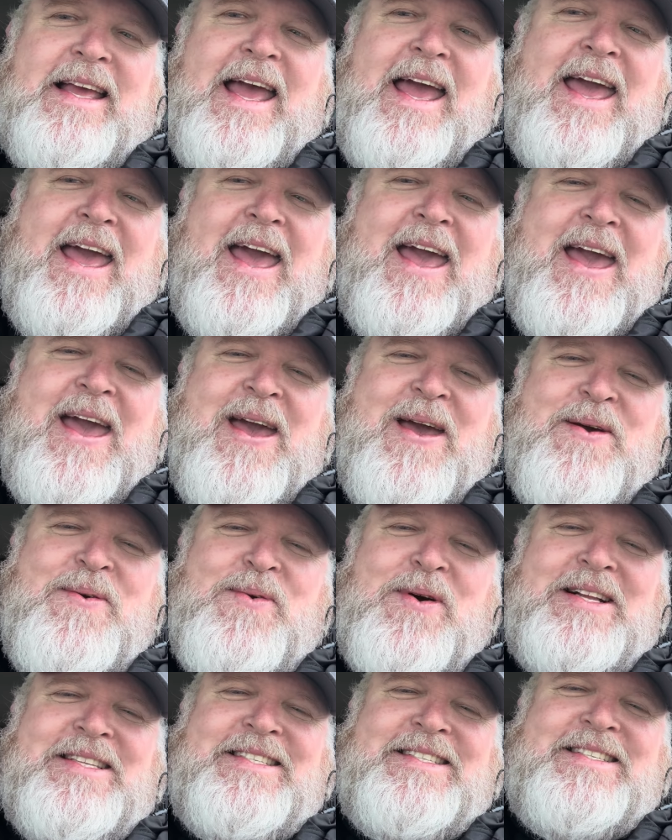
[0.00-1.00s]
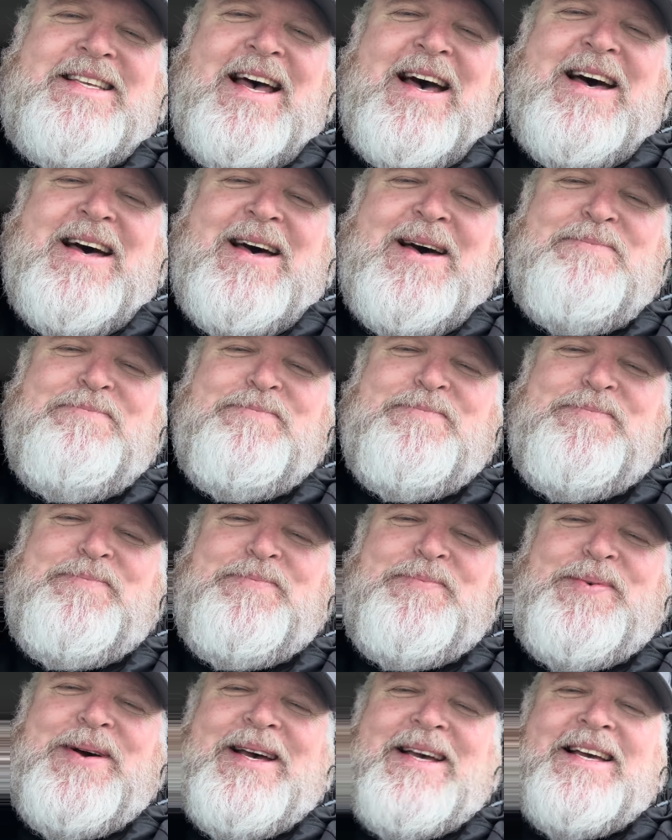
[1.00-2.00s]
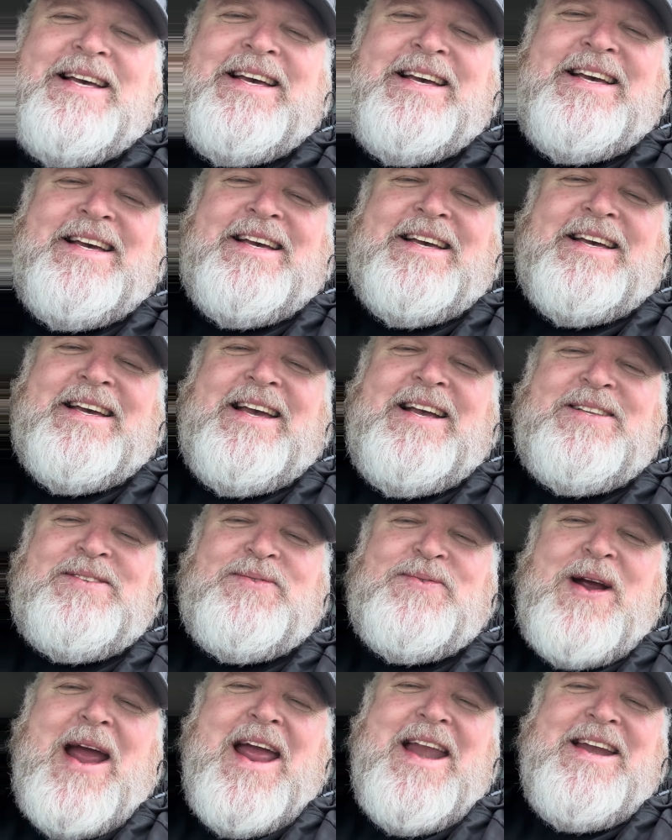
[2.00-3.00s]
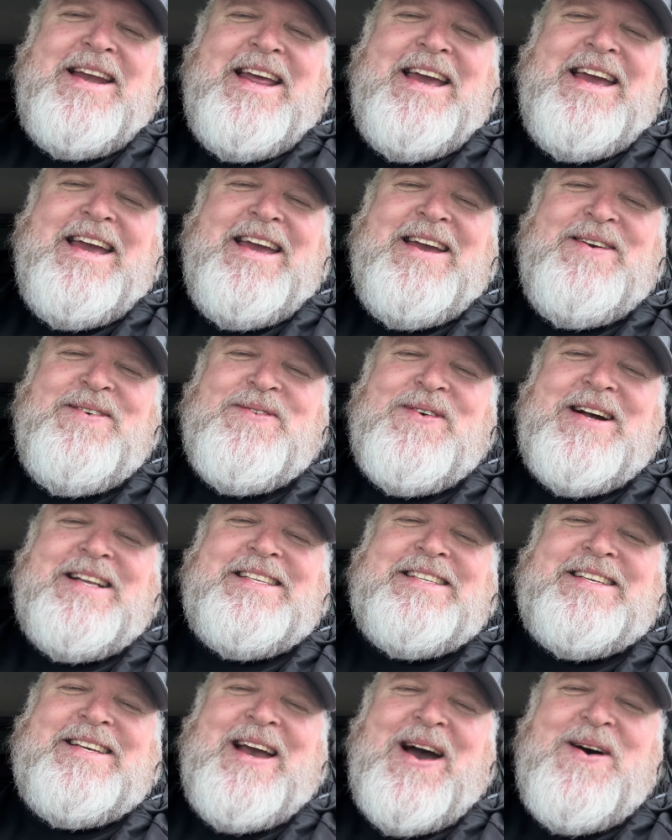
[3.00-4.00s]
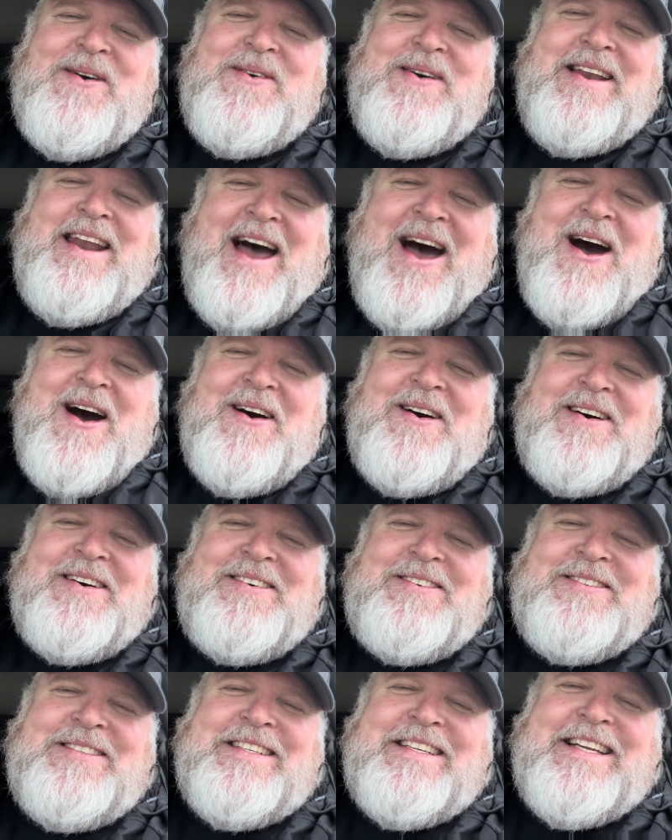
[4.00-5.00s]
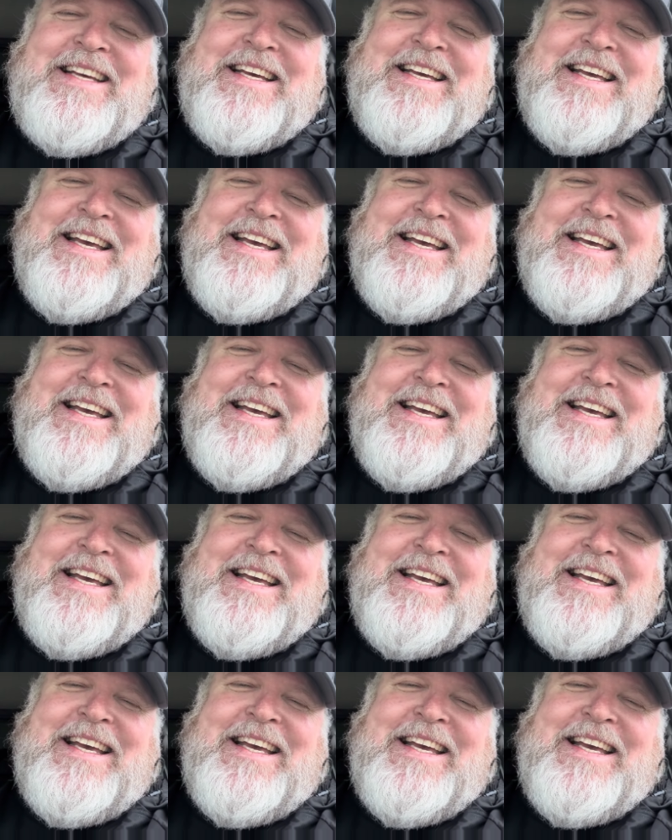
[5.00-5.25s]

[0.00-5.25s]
Hey, hey, what's up? It's Randy. What's going on?